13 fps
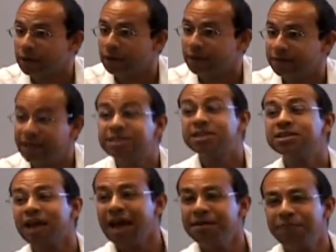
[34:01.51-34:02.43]
This is
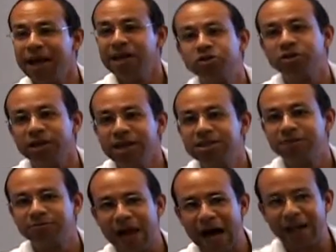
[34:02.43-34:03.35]
a major
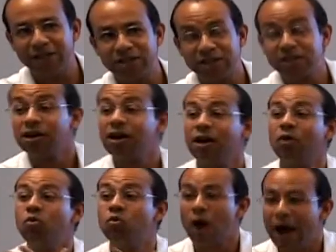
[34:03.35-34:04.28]
Egyptologist, a
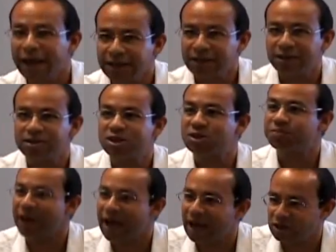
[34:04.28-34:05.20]
white
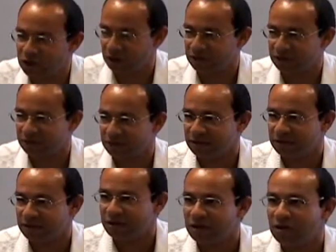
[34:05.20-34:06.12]
Spaniard
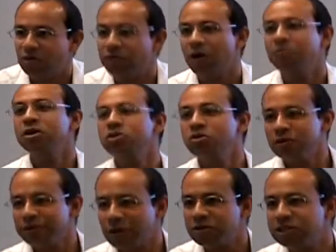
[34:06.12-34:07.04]
from the
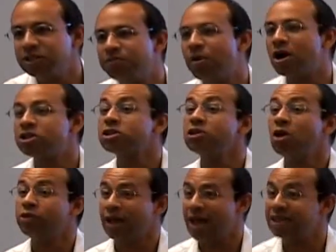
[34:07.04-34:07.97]
University of
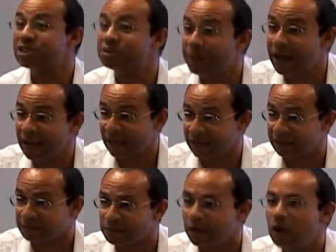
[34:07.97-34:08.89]
Barcelona at Spain,
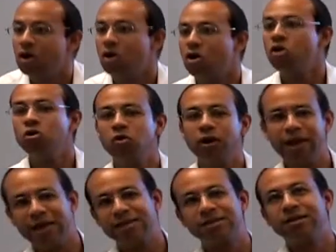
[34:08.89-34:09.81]
who
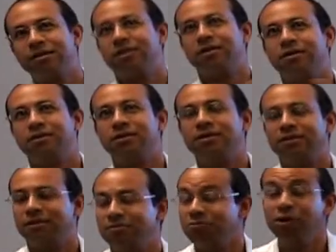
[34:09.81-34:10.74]
is
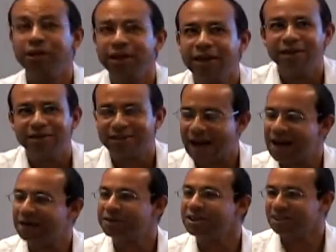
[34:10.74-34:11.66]
really kind
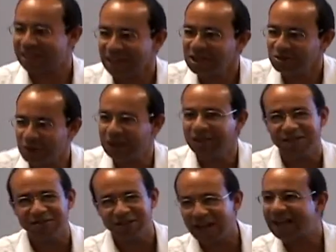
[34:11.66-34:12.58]
of continuing
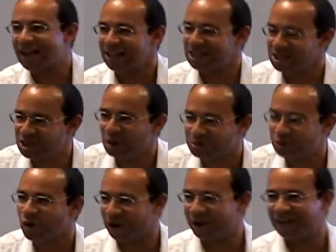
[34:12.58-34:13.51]
Cheikh Anta Diop's
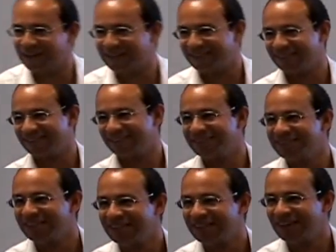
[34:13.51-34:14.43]
work,
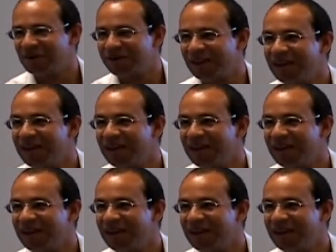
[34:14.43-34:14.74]
okay,